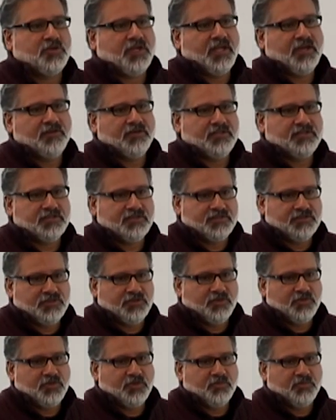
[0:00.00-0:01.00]
counties and
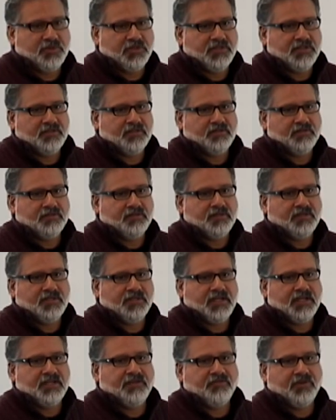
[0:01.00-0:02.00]
still complete the
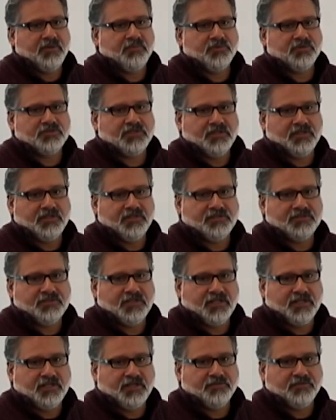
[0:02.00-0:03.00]
95% of the
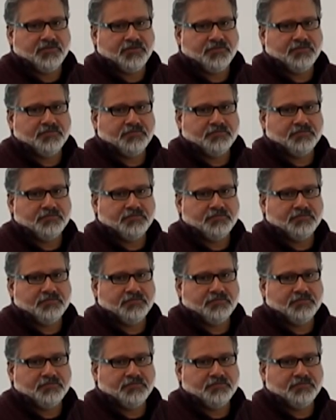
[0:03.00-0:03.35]
state covered.